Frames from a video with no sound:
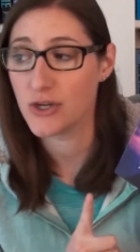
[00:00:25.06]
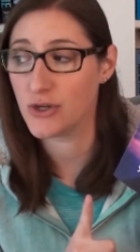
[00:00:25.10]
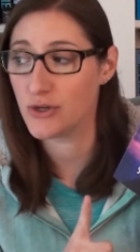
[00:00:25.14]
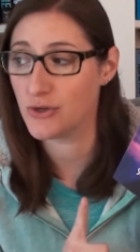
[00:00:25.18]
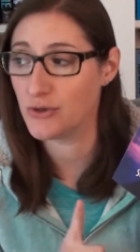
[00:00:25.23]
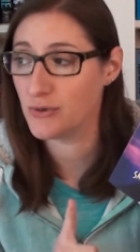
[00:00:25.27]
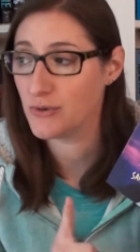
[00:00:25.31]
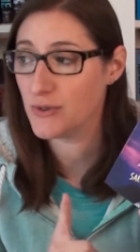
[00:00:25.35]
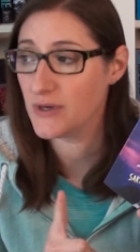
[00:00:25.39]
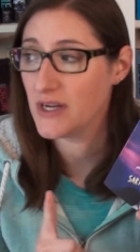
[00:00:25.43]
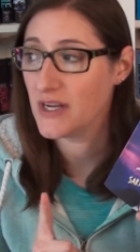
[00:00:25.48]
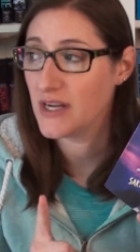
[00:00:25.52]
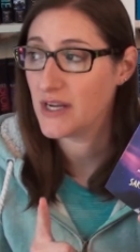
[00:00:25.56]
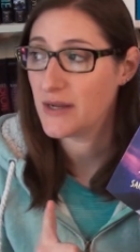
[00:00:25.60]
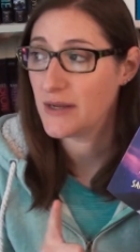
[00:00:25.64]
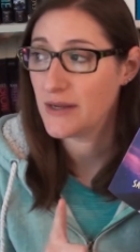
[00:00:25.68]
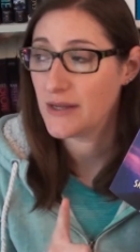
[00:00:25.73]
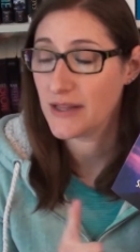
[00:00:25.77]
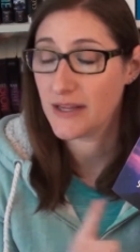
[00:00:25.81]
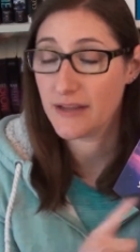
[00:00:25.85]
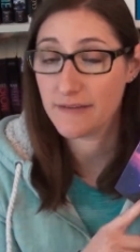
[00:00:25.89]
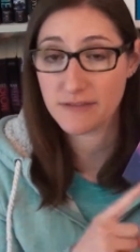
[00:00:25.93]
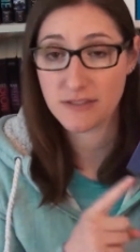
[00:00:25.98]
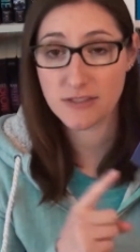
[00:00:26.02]
who
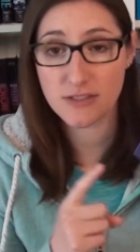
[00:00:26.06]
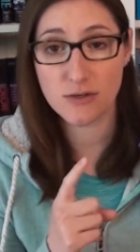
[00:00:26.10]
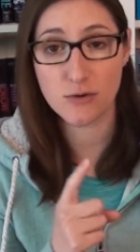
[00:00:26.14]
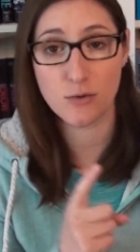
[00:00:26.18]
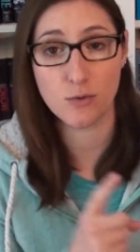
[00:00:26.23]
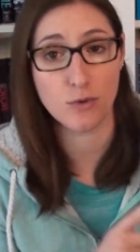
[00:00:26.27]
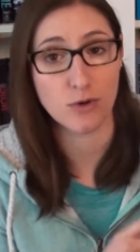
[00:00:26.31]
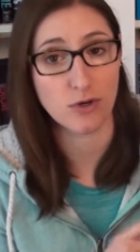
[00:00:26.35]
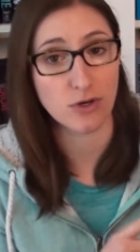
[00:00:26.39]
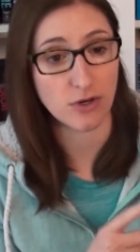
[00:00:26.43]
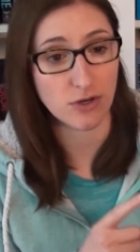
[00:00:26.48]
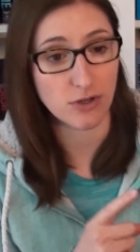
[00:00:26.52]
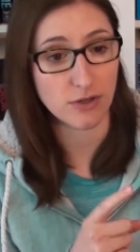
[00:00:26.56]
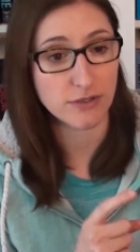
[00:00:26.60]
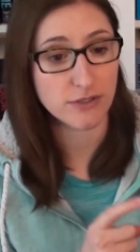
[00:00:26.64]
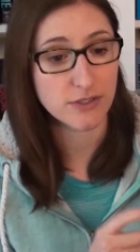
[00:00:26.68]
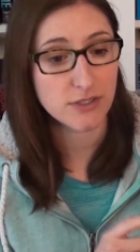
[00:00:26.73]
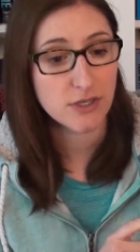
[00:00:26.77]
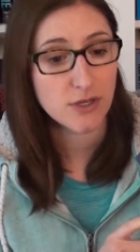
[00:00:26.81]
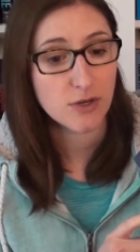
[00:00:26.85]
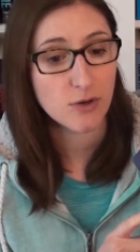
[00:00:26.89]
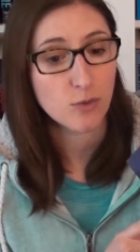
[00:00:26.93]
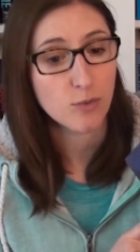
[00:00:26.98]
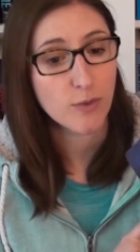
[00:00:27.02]
lives in a
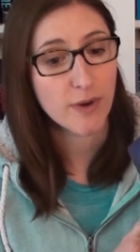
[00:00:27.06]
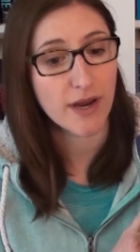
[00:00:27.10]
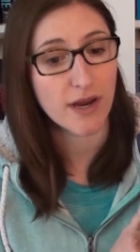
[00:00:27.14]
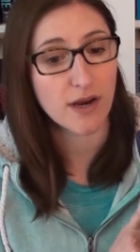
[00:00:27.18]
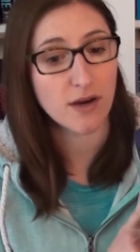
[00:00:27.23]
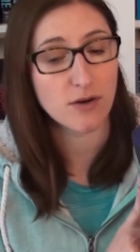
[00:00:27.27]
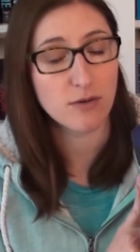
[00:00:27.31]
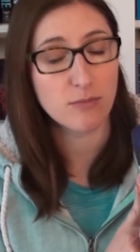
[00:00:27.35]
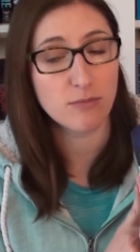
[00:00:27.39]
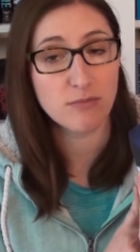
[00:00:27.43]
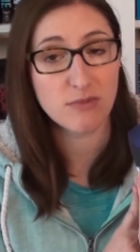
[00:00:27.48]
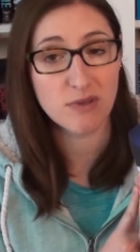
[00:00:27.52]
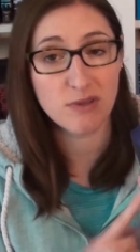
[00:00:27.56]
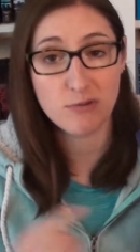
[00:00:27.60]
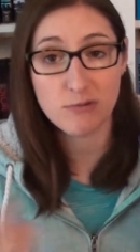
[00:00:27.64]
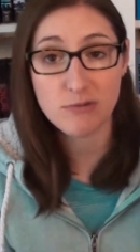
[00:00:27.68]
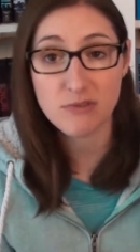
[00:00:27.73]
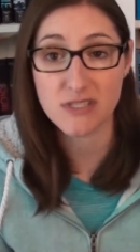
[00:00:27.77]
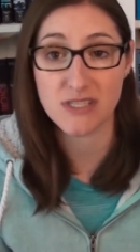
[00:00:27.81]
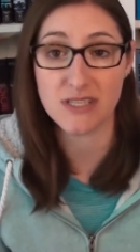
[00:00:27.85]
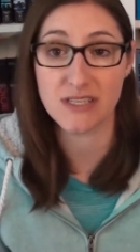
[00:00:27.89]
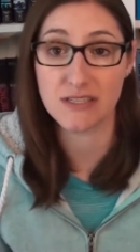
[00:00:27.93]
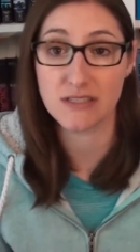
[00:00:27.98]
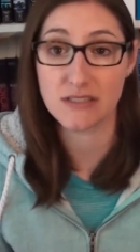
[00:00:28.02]
world where
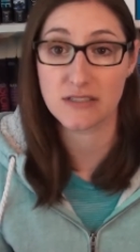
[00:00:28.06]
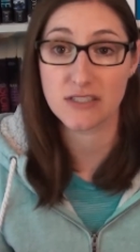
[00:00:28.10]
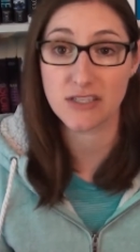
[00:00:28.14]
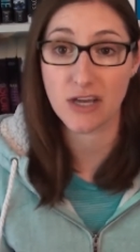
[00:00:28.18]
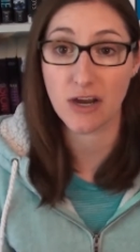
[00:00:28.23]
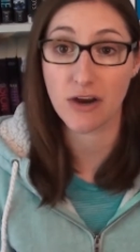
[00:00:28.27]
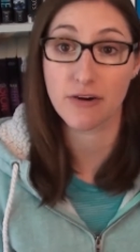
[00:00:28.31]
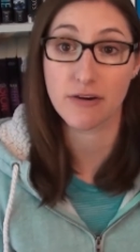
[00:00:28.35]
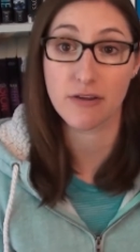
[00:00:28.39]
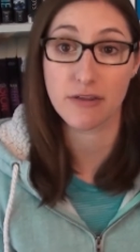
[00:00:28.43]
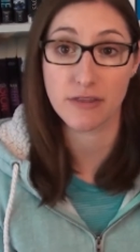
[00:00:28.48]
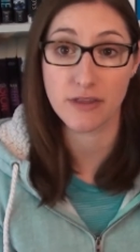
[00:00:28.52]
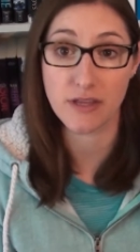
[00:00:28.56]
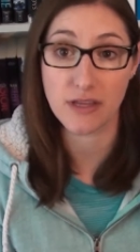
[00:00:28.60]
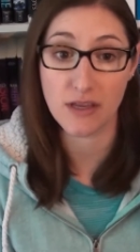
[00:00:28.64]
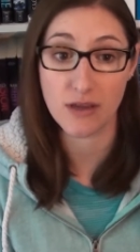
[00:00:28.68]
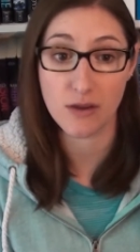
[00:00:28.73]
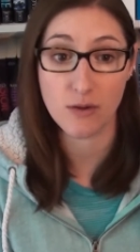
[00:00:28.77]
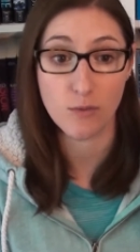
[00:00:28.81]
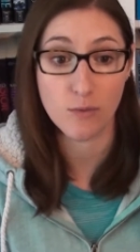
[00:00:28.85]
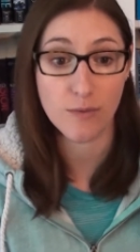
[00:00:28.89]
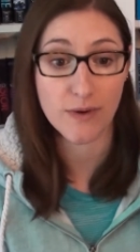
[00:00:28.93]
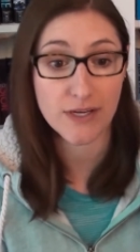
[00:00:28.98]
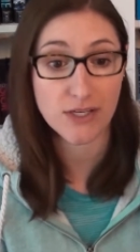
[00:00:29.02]
muses are a
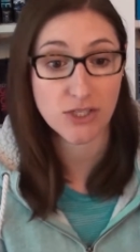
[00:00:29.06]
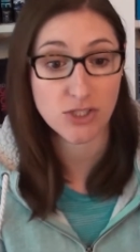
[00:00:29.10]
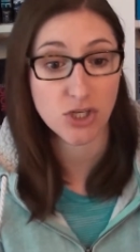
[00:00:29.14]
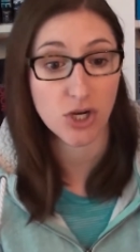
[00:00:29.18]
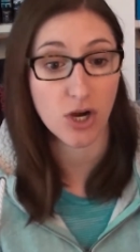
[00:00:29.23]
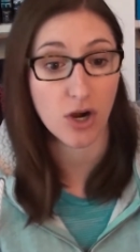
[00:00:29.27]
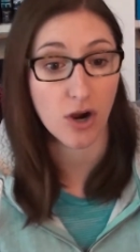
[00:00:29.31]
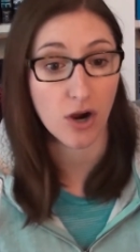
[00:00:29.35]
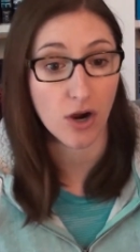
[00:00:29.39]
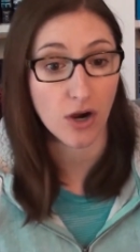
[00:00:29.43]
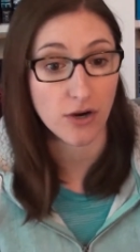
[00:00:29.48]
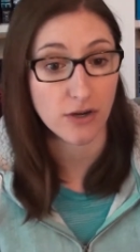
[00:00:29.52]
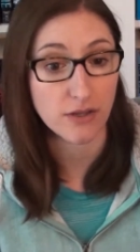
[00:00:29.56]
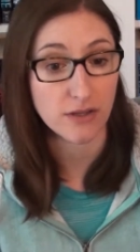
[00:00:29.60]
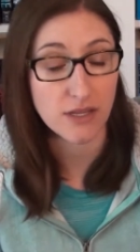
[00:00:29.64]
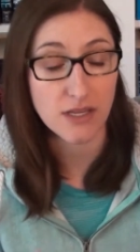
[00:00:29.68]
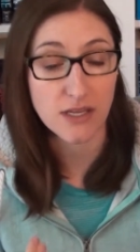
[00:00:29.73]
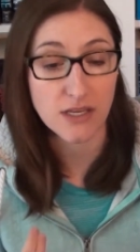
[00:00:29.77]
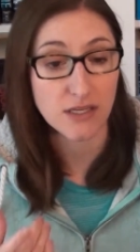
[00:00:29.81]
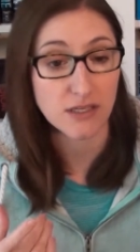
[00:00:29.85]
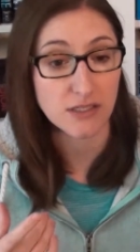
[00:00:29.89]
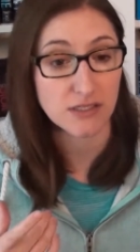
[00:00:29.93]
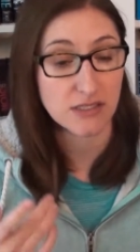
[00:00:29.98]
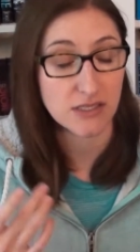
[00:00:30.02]
thing, which are
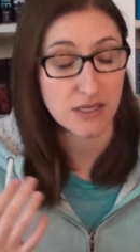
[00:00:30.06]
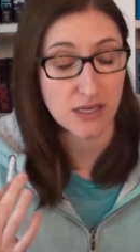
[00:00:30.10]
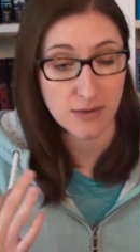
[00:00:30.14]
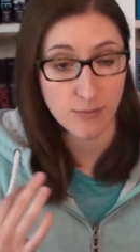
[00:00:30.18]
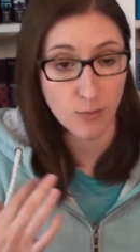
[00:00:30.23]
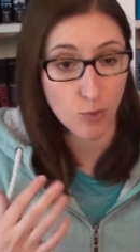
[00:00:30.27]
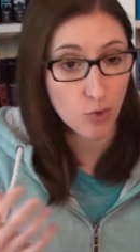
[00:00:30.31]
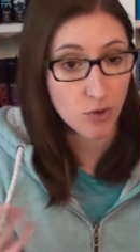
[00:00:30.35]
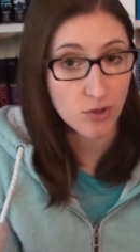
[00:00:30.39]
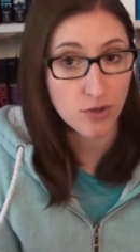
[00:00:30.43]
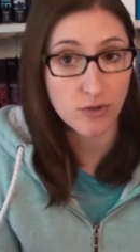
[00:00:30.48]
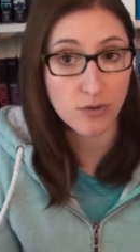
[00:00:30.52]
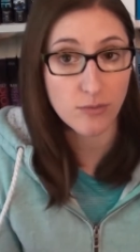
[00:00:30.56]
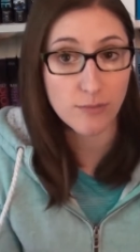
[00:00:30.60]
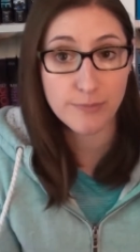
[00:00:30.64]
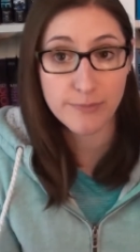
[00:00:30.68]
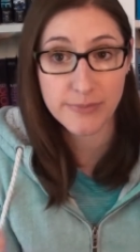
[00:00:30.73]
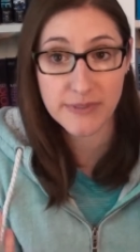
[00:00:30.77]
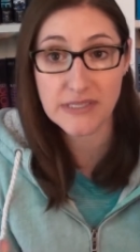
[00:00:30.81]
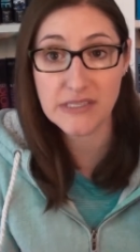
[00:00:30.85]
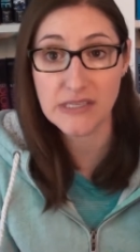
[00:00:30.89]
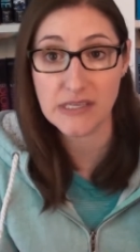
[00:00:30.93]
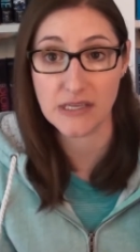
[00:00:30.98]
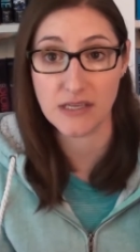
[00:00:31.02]
these immortal
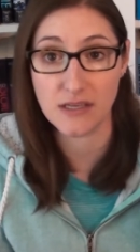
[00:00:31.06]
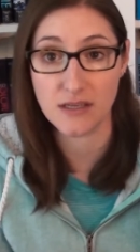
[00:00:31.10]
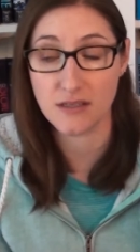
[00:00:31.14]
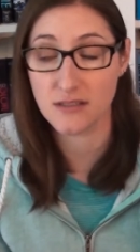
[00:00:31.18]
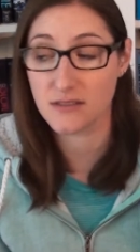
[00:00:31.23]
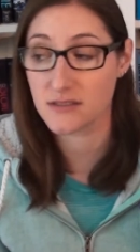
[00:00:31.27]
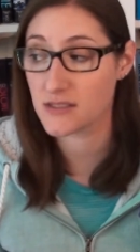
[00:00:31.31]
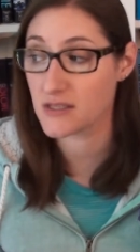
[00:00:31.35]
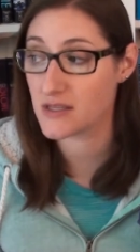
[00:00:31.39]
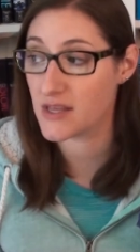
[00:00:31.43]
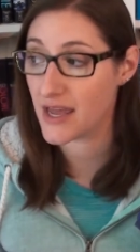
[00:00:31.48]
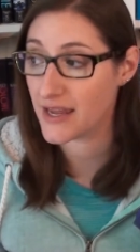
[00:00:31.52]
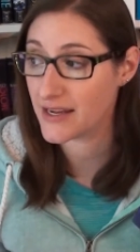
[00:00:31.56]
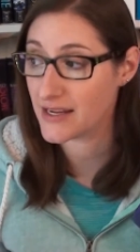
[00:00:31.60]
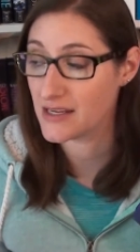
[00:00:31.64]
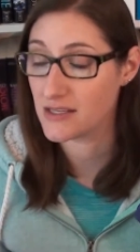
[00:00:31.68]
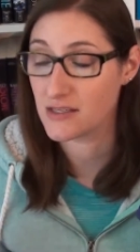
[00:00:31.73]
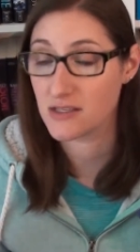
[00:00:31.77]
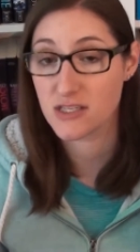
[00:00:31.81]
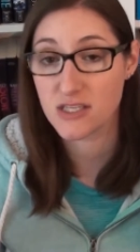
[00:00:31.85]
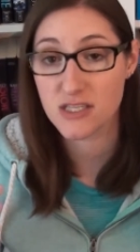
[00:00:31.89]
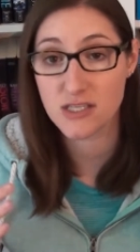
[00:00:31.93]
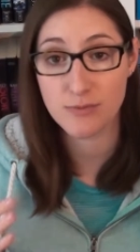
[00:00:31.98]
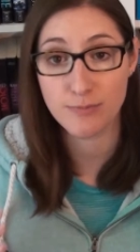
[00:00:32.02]
beings that
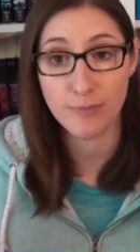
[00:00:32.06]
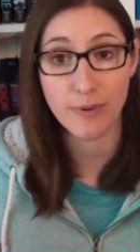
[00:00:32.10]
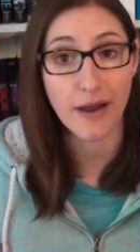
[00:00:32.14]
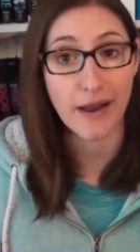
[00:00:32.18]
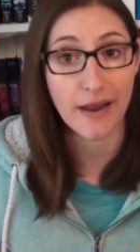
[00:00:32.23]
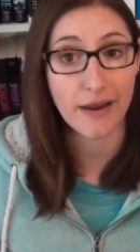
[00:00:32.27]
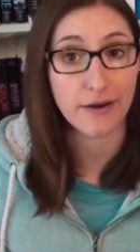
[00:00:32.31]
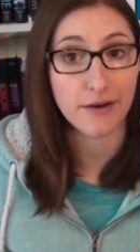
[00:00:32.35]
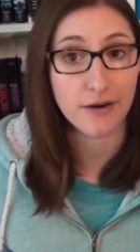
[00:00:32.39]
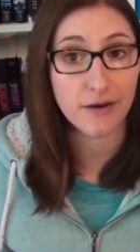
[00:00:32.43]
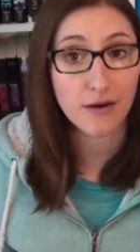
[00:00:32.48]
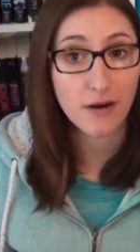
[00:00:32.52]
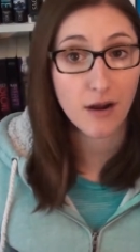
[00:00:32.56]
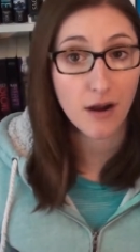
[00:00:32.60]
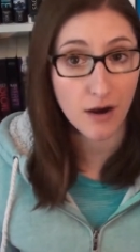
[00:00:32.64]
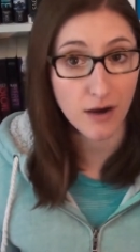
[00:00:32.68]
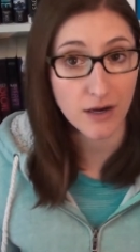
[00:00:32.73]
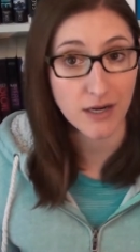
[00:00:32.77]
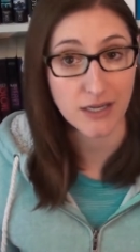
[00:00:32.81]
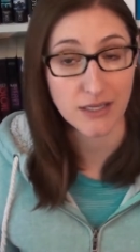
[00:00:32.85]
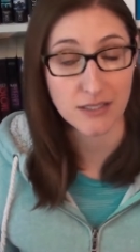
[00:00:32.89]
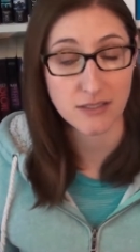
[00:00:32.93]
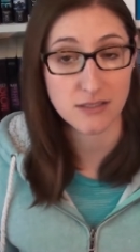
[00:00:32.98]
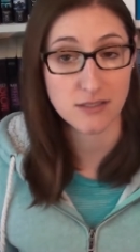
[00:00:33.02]
inspire
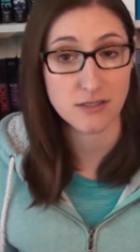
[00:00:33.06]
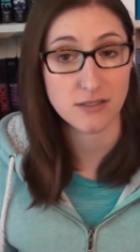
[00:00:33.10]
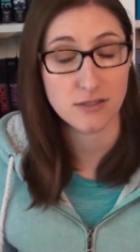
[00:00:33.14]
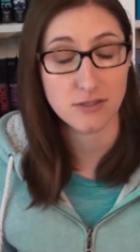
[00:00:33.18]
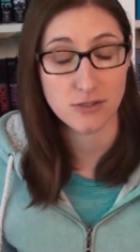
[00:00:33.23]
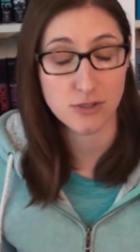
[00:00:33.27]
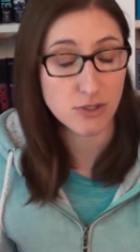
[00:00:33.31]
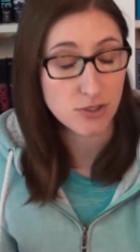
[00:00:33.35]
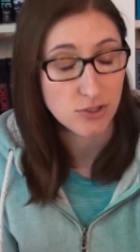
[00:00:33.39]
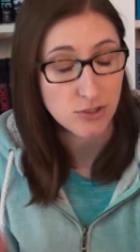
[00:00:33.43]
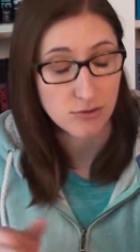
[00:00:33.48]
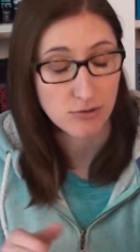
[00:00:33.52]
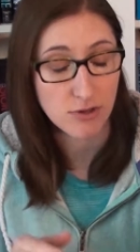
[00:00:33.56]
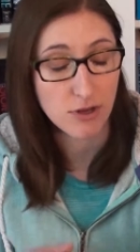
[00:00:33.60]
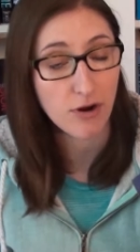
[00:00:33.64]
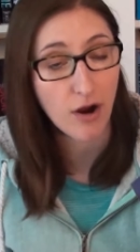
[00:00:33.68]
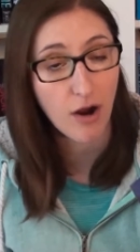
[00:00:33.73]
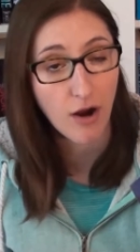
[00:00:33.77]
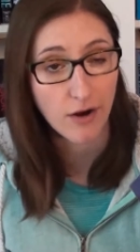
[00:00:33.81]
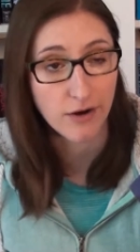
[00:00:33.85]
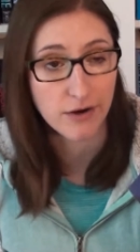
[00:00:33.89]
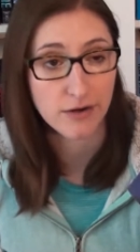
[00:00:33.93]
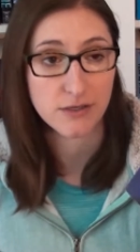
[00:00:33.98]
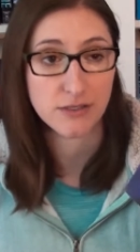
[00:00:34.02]
artists to do
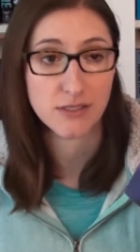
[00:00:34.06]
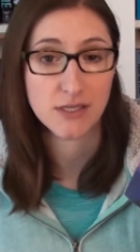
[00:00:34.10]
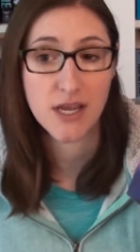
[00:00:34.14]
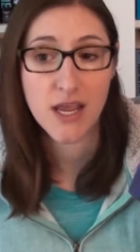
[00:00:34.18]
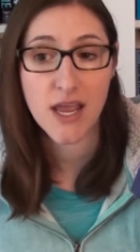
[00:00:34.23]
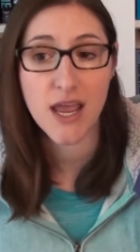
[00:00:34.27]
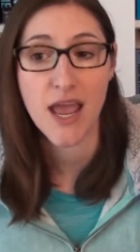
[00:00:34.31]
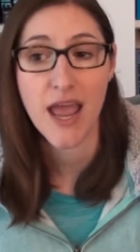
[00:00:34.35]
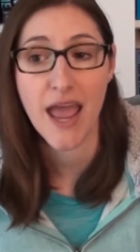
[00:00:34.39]
their art.